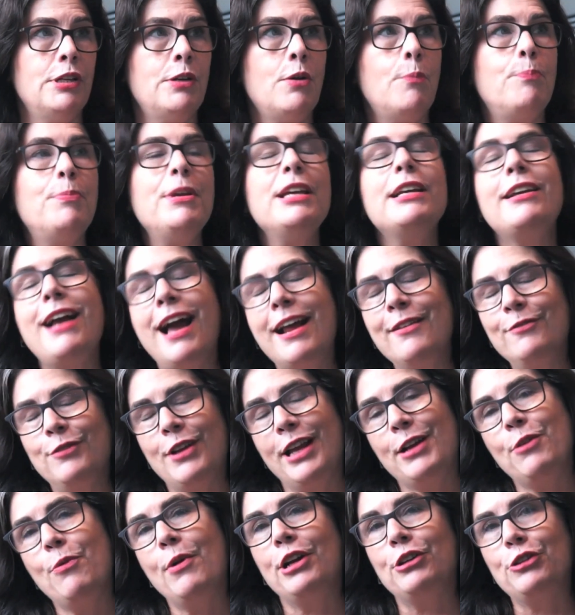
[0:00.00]
be kind of
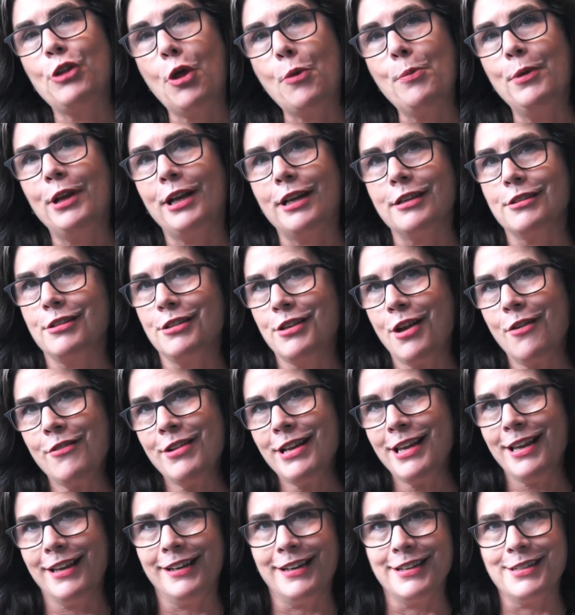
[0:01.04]
like what a global
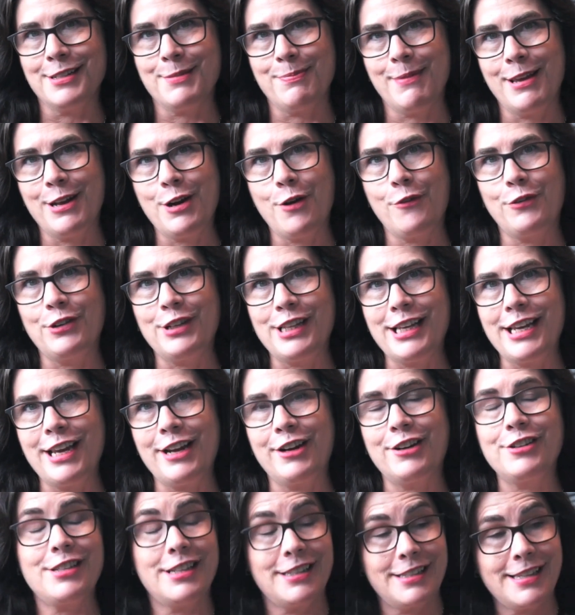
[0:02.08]
custodian has been over the
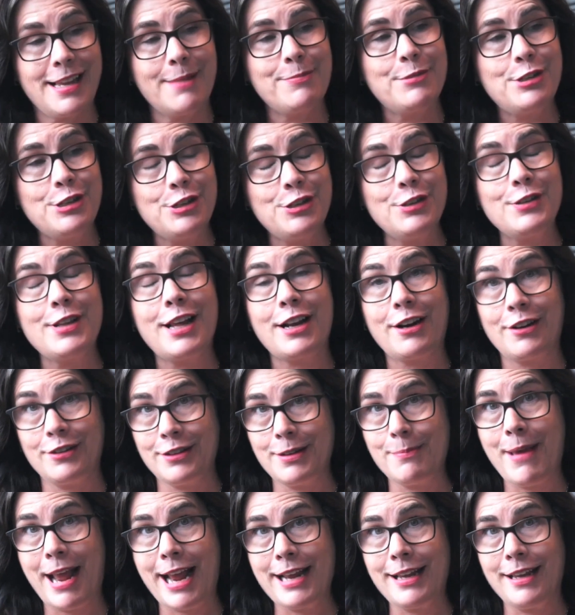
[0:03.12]
years, except to do that on
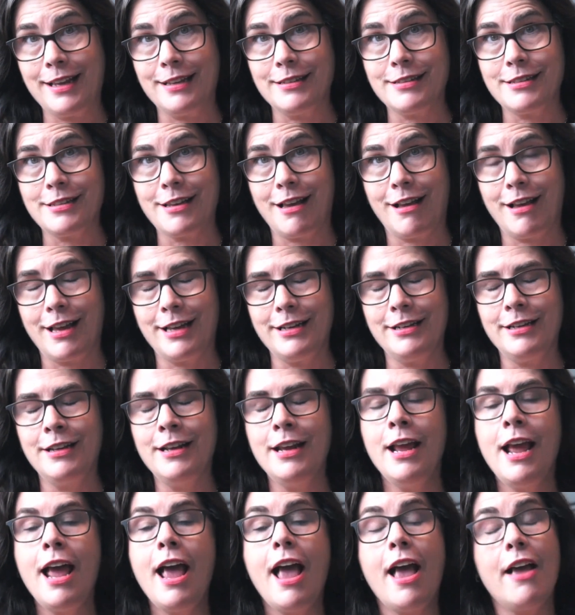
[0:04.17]
the banking side.
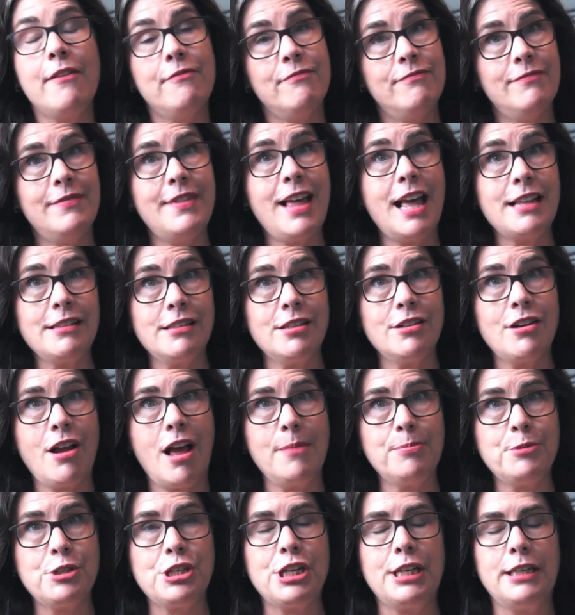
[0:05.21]
That's an
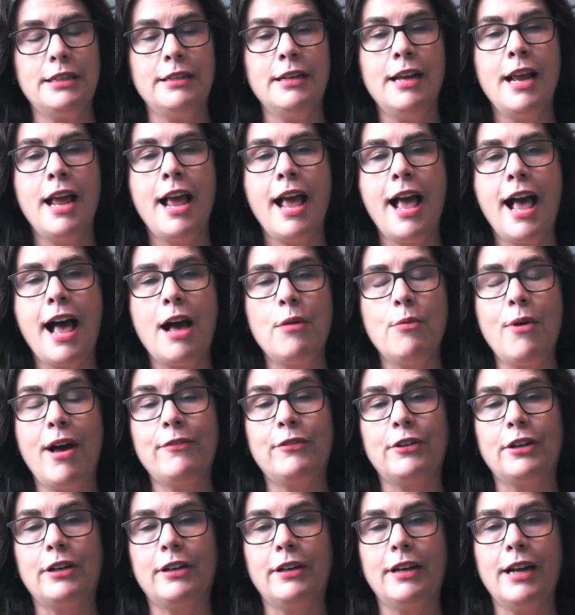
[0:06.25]
option.
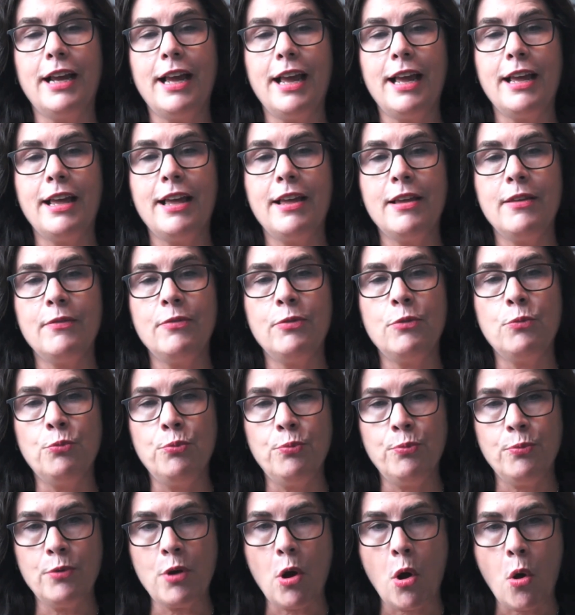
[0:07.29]
However,
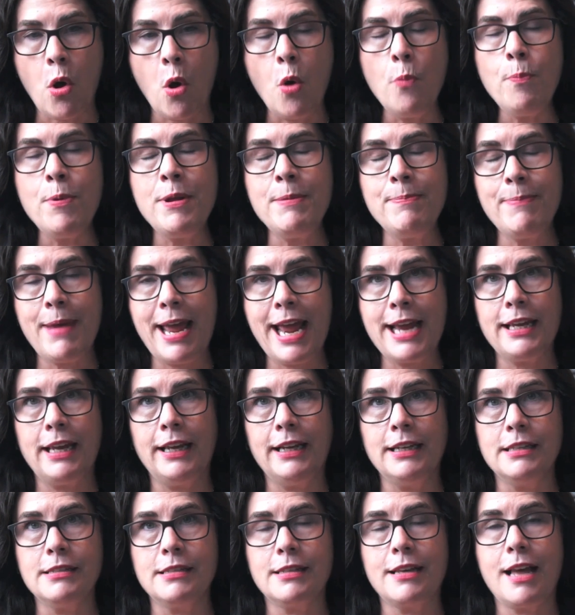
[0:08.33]
open
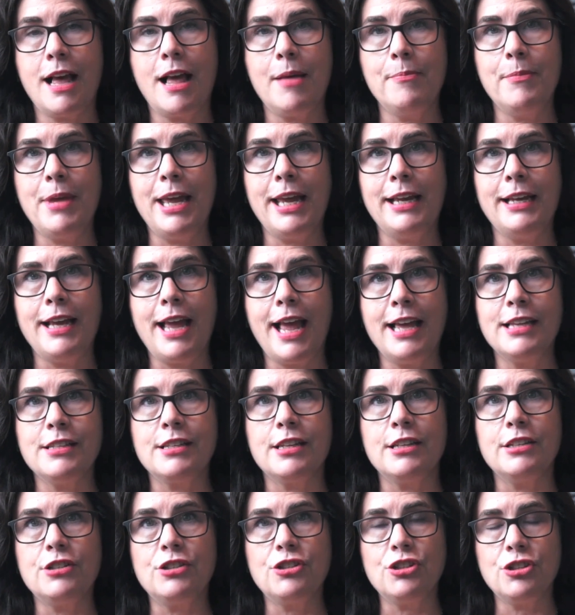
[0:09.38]
banking is coming
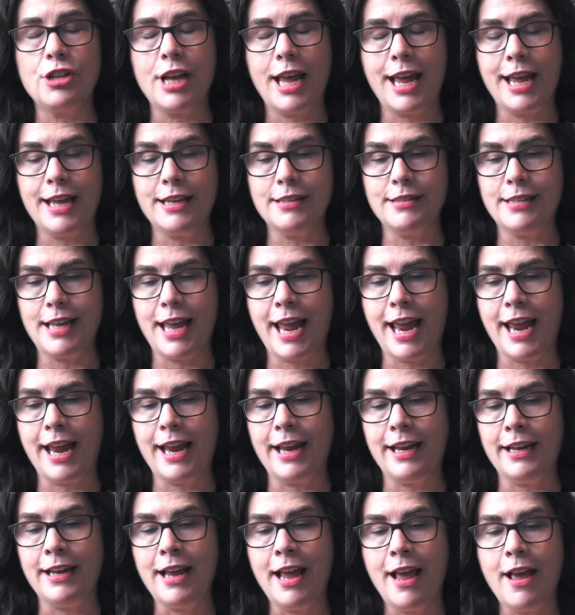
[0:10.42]
as
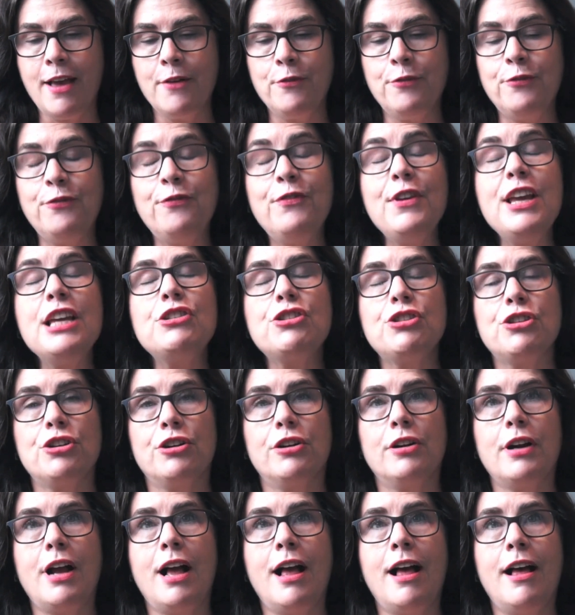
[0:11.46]
a
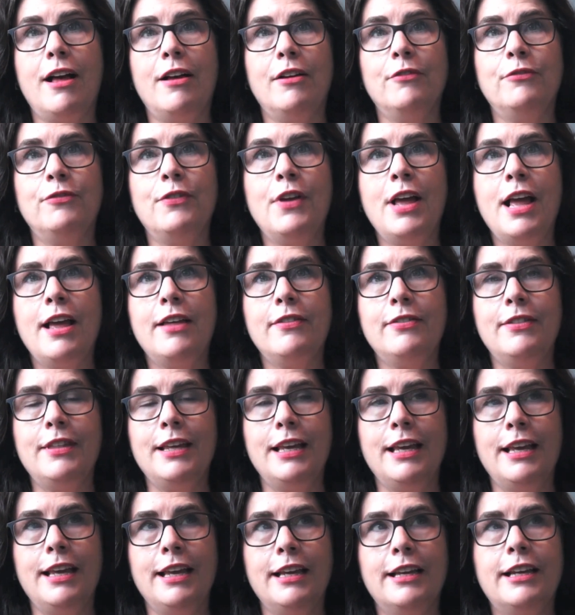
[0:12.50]
feature of
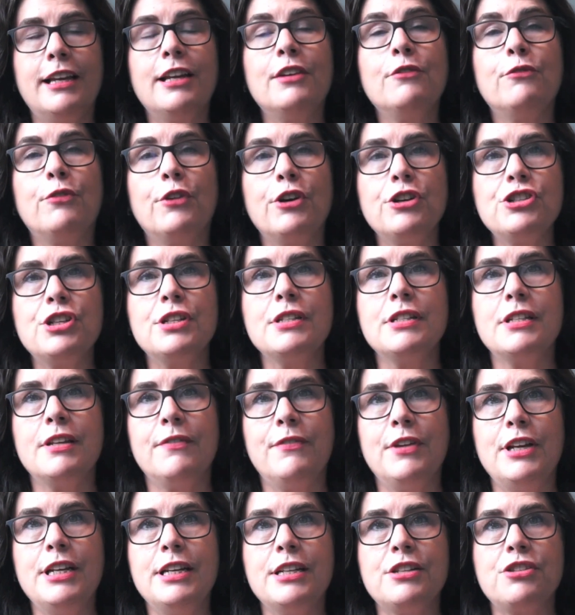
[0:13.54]
the convergence
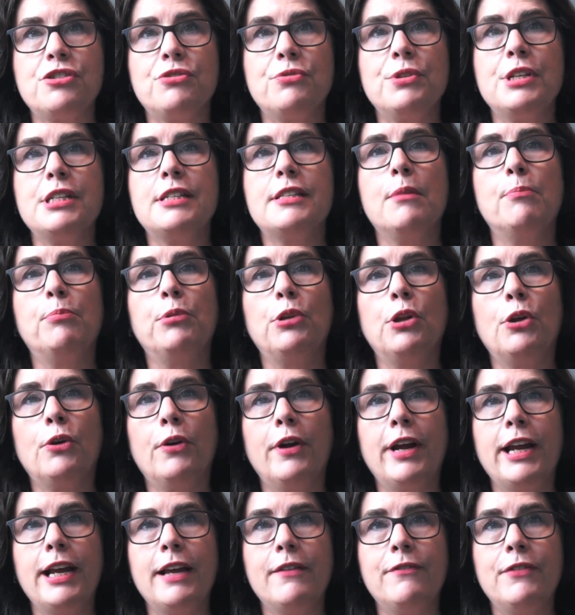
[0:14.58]
of industries, the
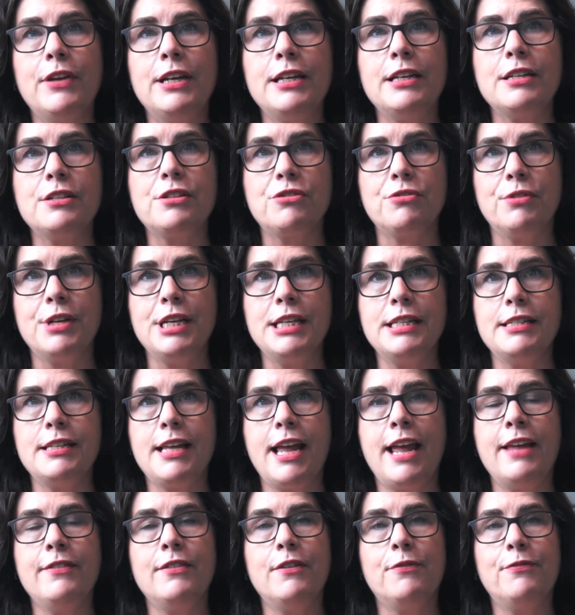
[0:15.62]
blurring of industries,
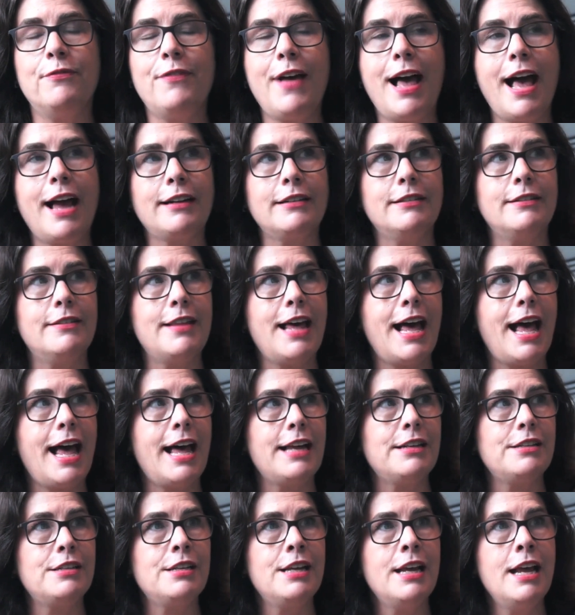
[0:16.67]
and the fact
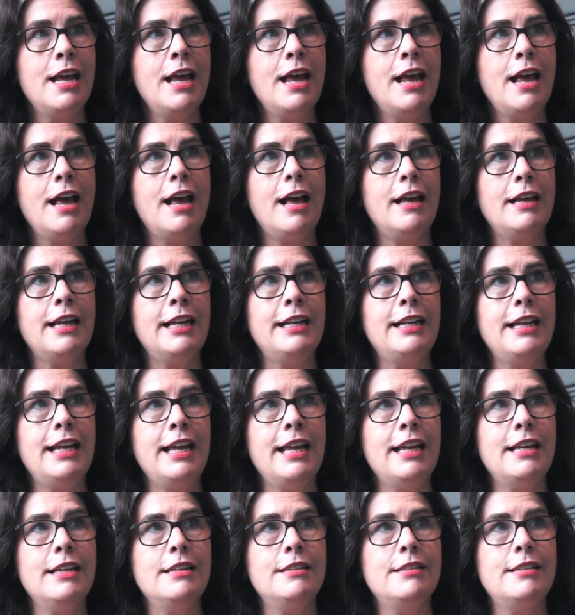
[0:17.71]
that it
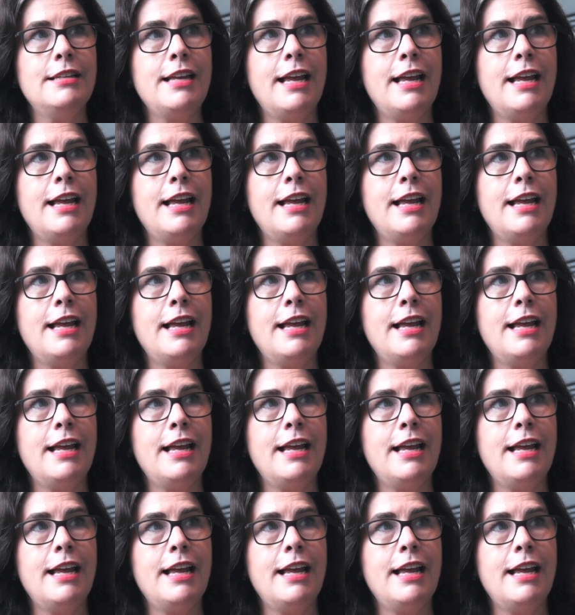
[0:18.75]
is